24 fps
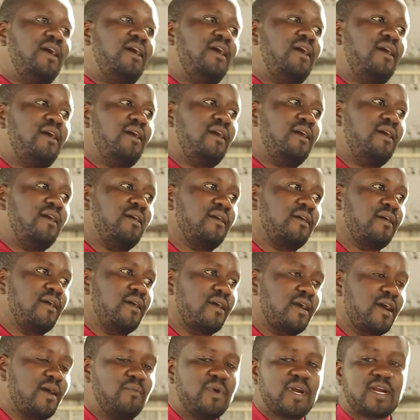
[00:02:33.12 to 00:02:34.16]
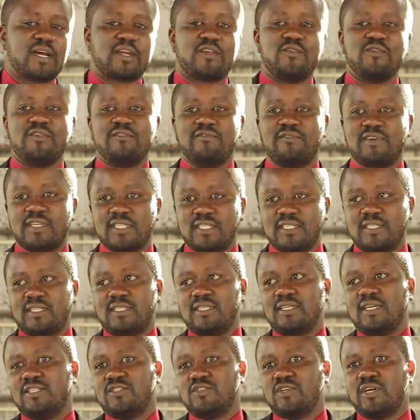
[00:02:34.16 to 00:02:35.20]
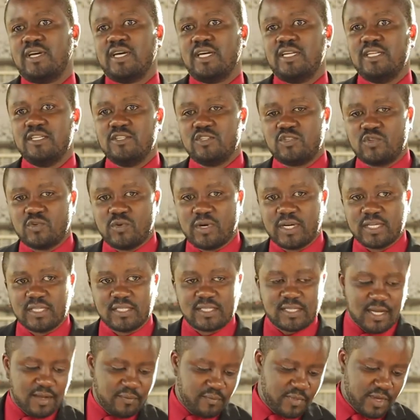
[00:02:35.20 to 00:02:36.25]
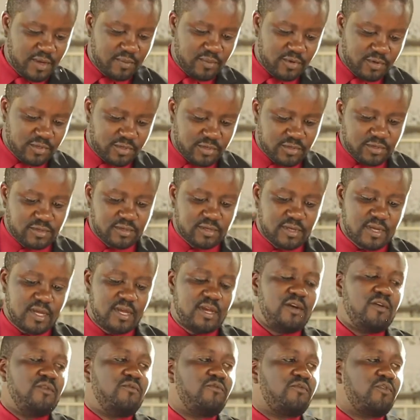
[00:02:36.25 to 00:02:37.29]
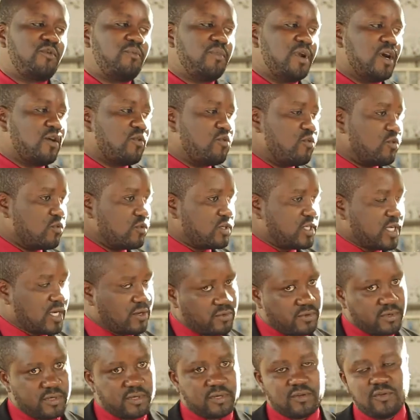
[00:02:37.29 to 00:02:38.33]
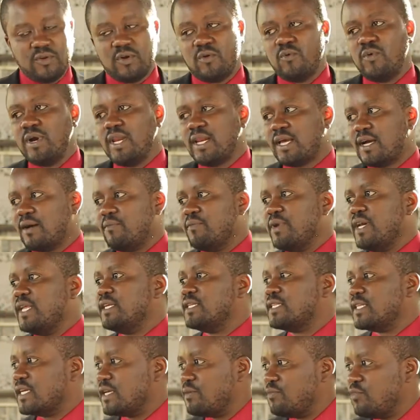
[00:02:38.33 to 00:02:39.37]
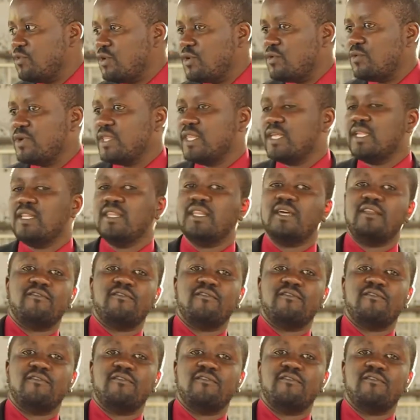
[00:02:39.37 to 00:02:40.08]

Kabarak University as you're heading towards Kambi ya Moto from Nakuru Town. You're welcome anytime you're within the